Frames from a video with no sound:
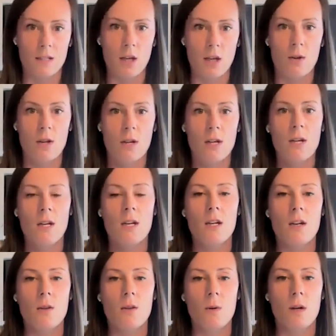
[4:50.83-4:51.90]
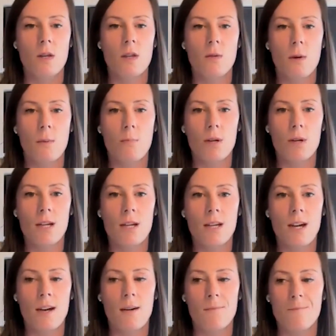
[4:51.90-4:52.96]
So, you know, they were
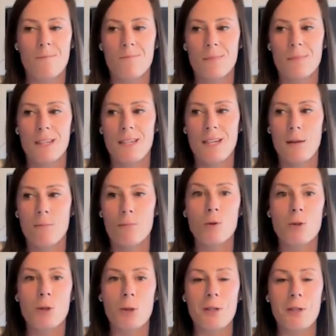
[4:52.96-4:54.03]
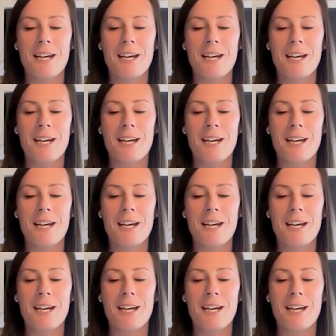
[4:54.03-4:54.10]
pretty brutal.